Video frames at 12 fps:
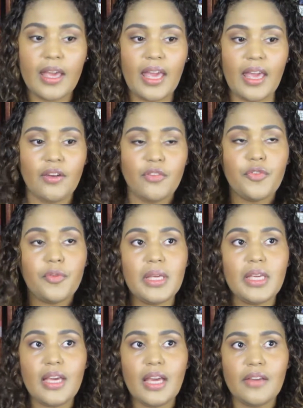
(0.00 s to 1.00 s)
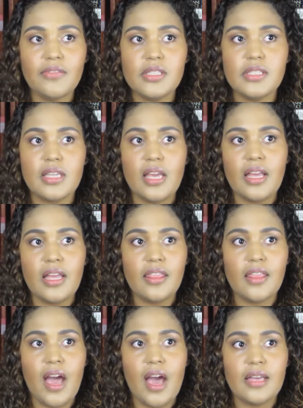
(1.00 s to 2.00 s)
And for me, I have to say
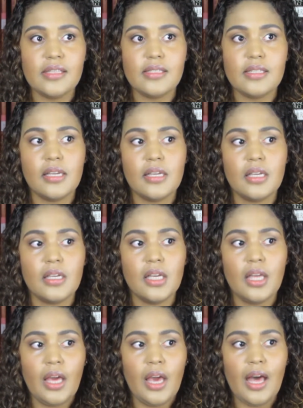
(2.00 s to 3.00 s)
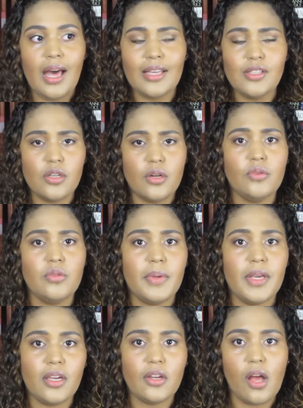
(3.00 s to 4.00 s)
that I don't
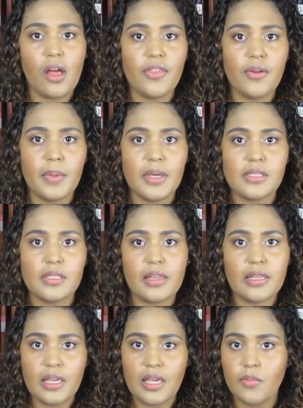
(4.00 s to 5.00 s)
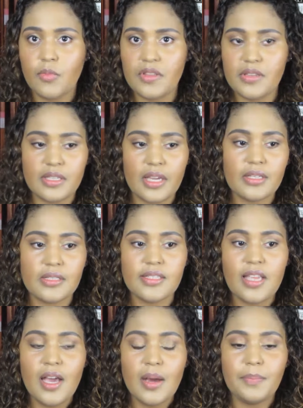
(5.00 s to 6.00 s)
pick an author based on the name or the sex,
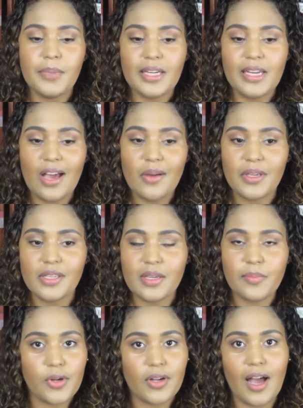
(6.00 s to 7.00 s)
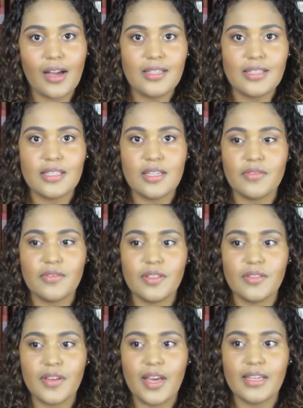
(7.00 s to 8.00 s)
but now because I'm more cognizant of
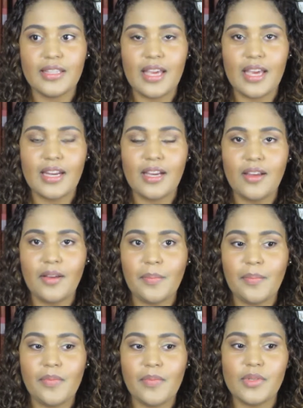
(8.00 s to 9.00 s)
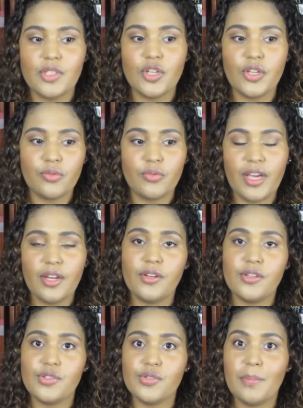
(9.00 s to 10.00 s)
the fact that certain
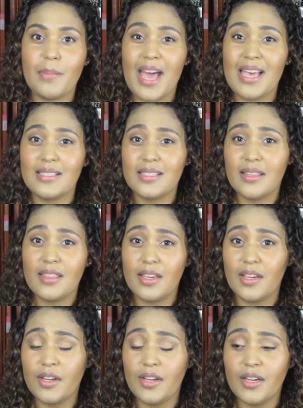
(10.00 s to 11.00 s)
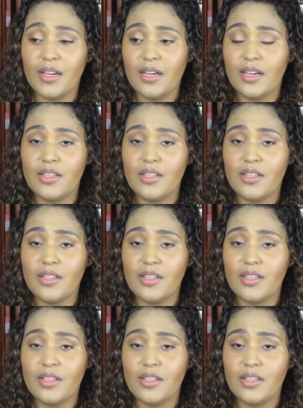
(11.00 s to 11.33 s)
writers mask their